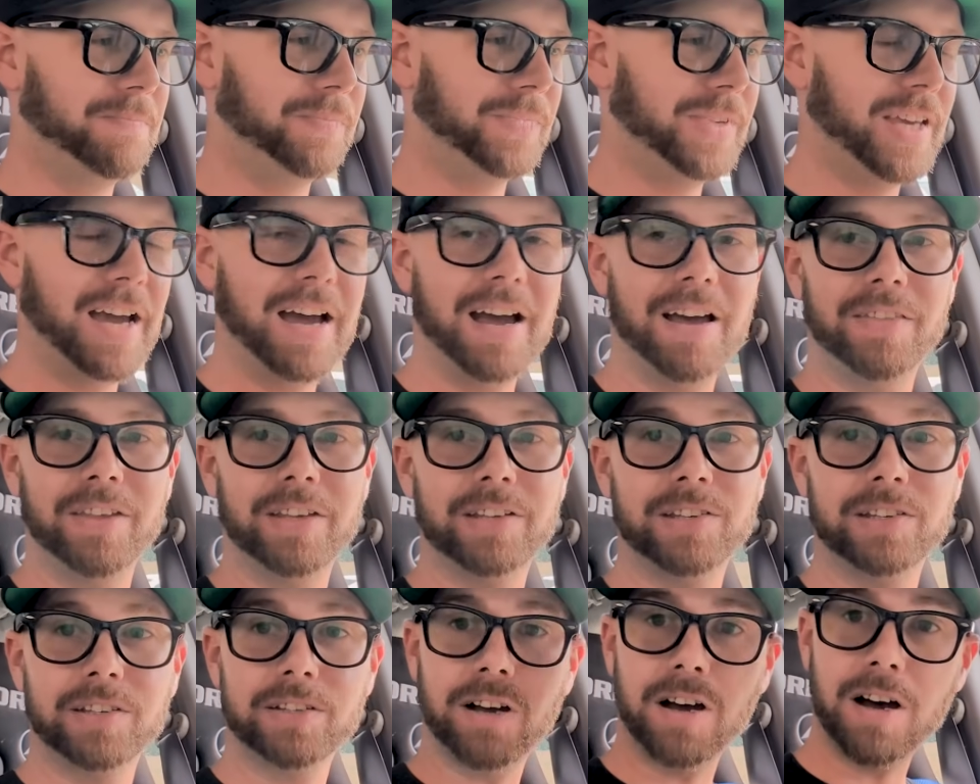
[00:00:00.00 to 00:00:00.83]
Yeah,
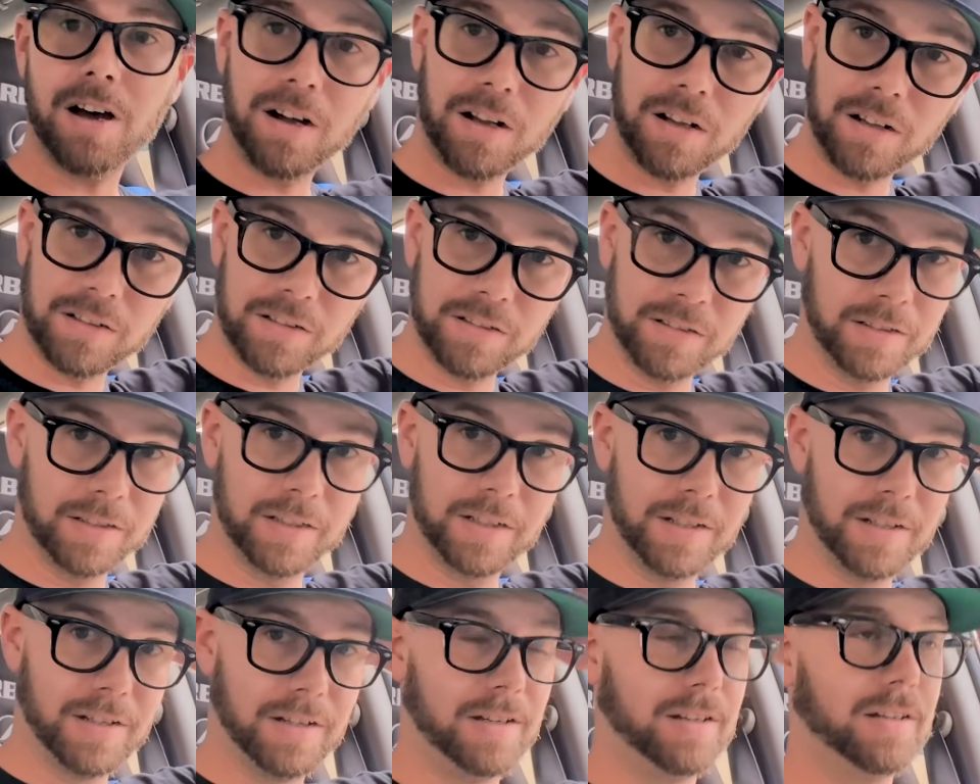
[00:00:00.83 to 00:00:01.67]
this is all
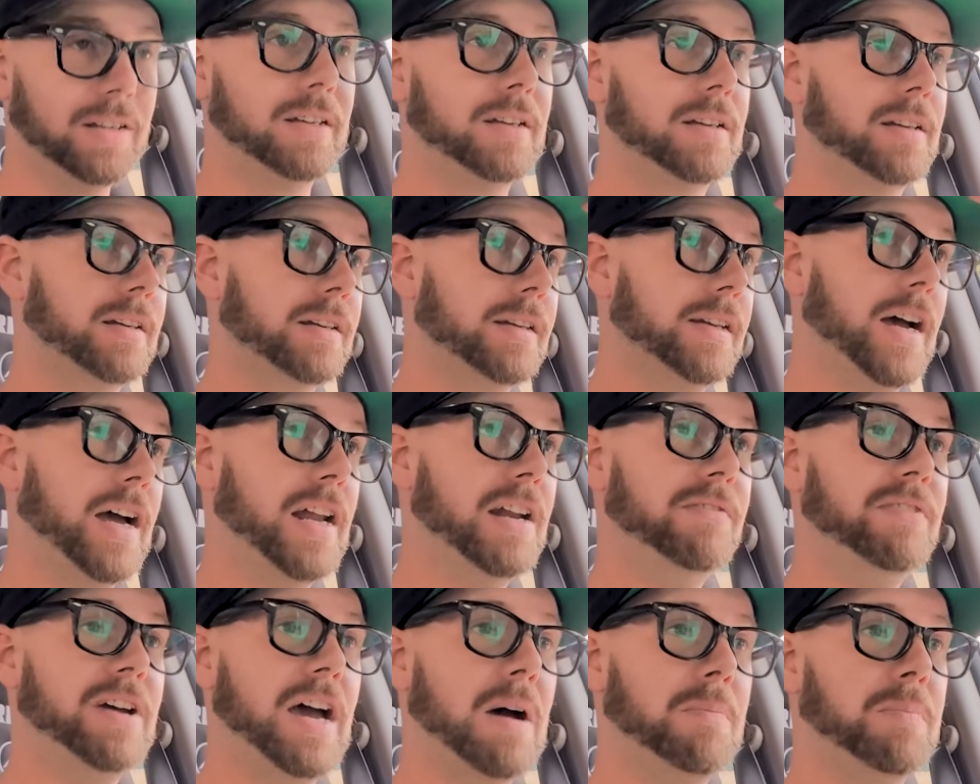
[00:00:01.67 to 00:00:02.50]

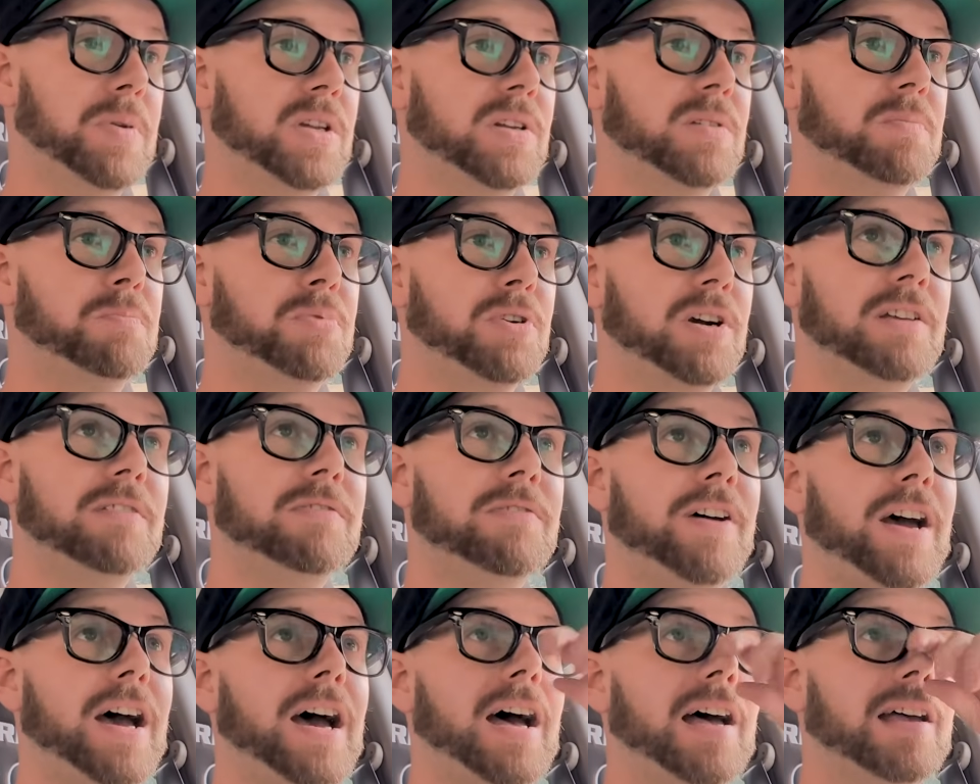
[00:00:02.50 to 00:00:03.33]
kind of happened pretty
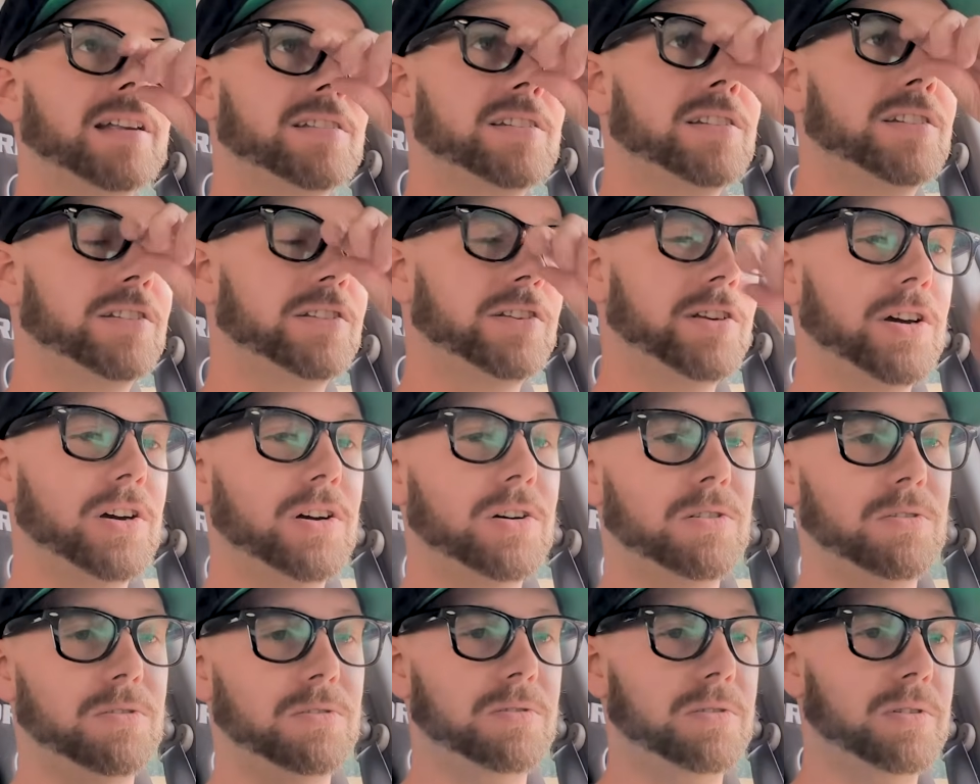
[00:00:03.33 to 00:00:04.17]
fast.
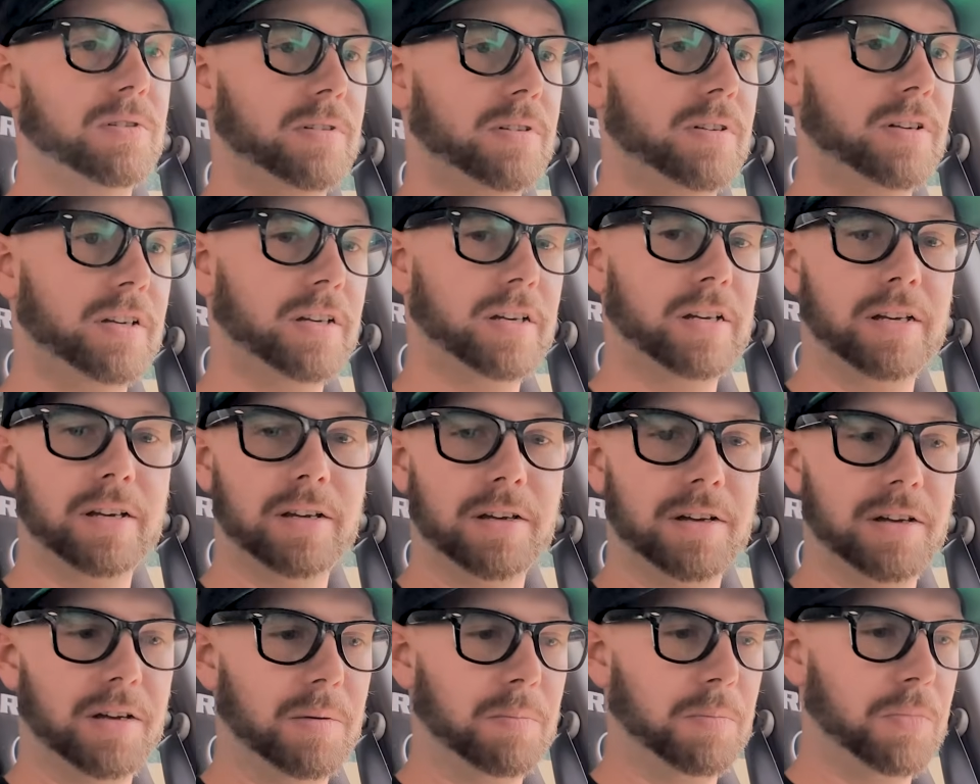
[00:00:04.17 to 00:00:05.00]
So
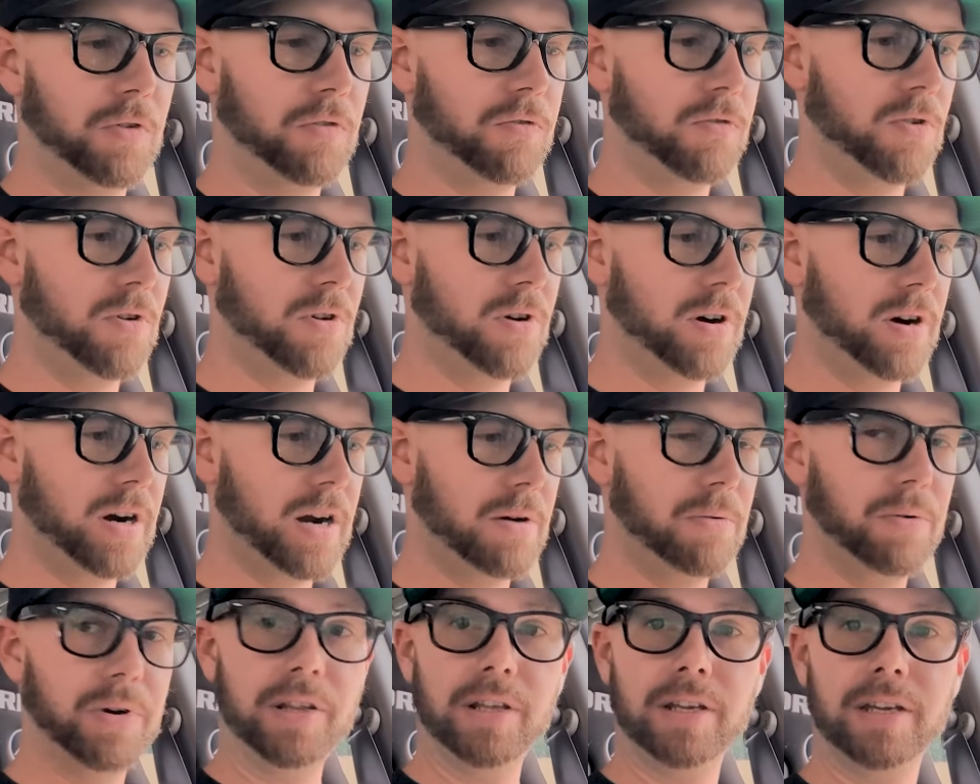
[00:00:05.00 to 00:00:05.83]
before
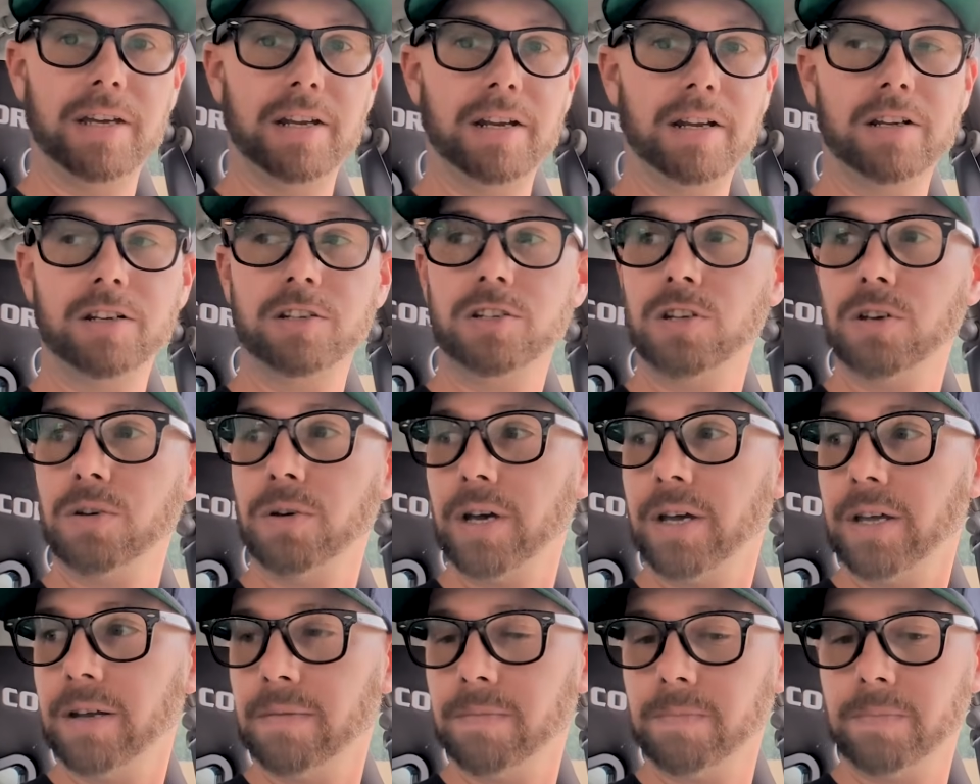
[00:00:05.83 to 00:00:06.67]
I really get into
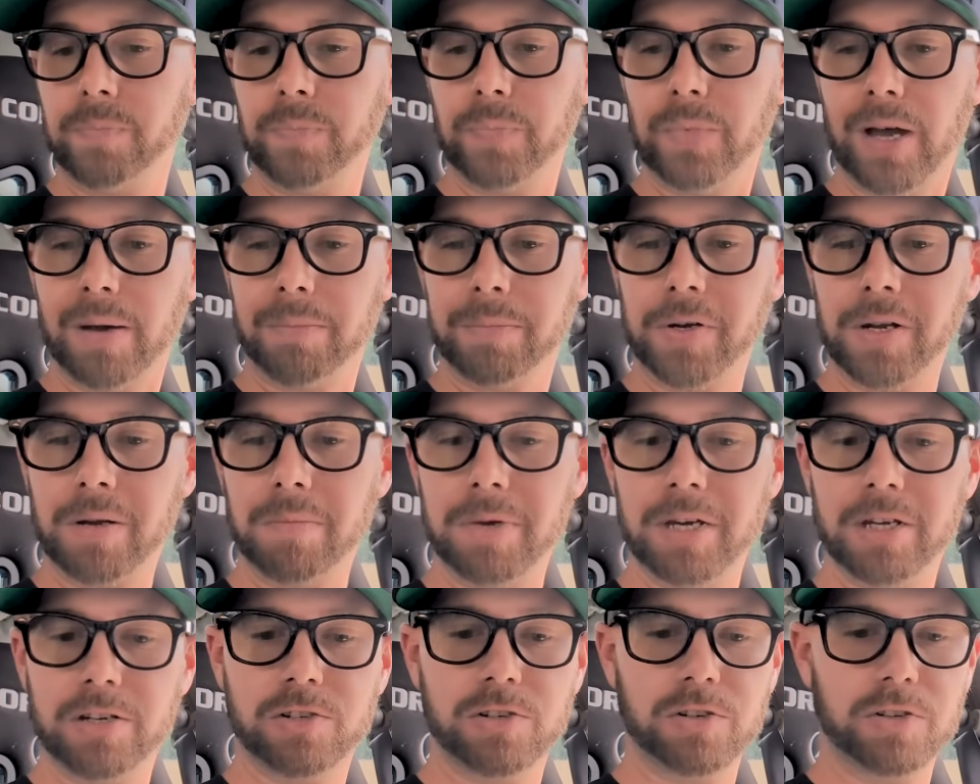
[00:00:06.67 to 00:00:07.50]
it, I'm gonna
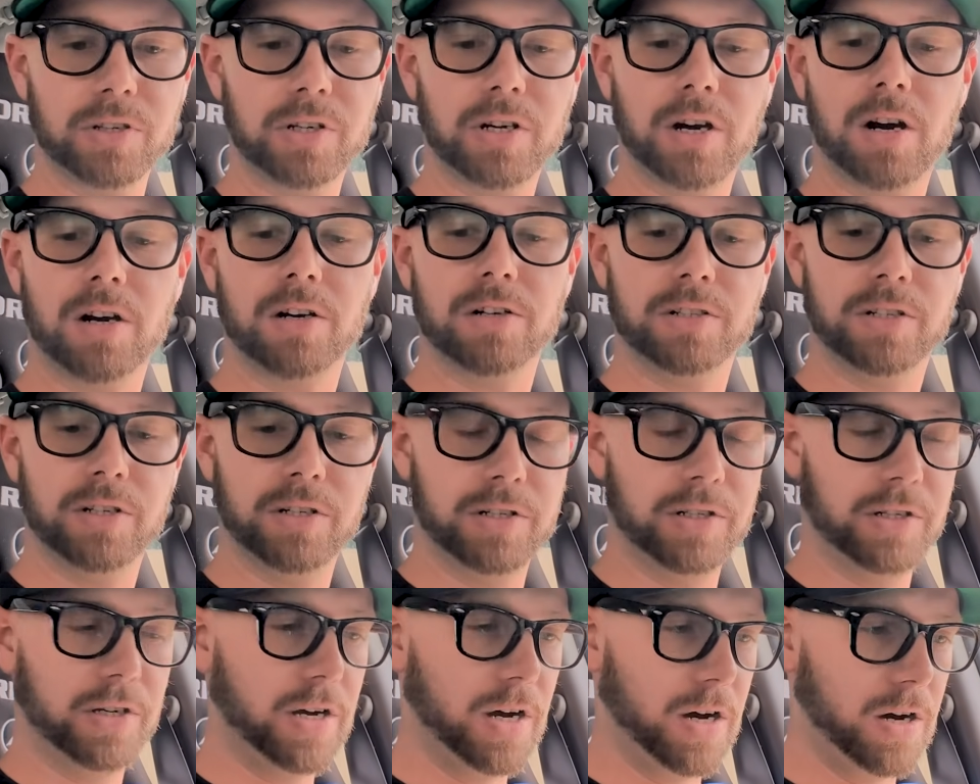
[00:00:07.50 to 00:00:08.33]
make sure the car is
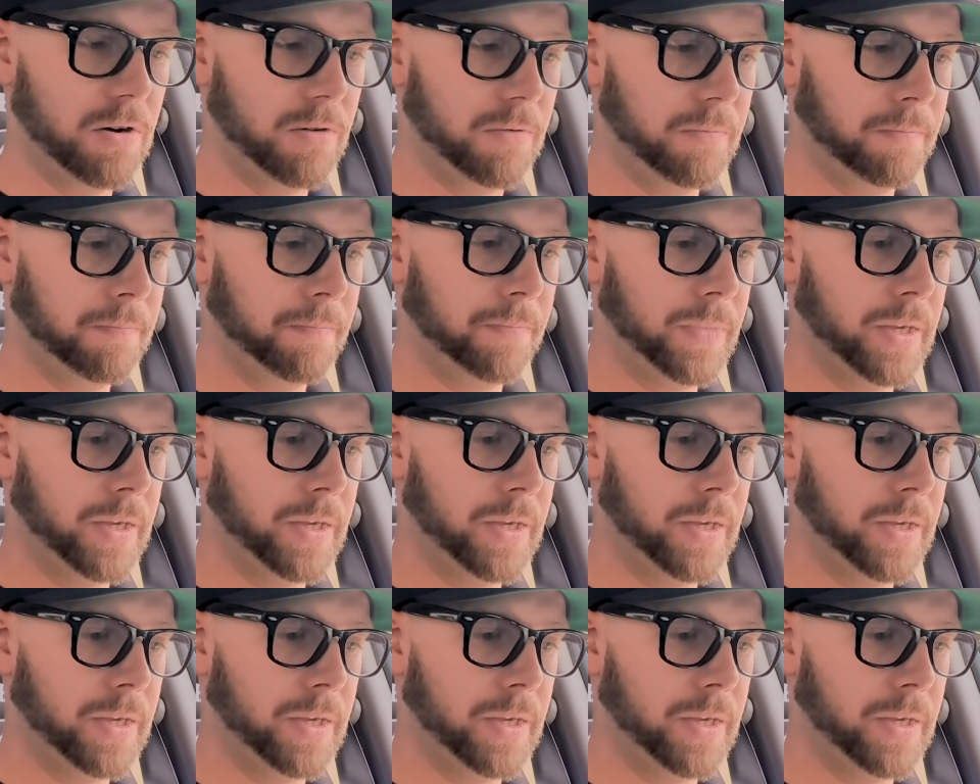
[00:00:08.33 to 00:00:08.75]
good to go.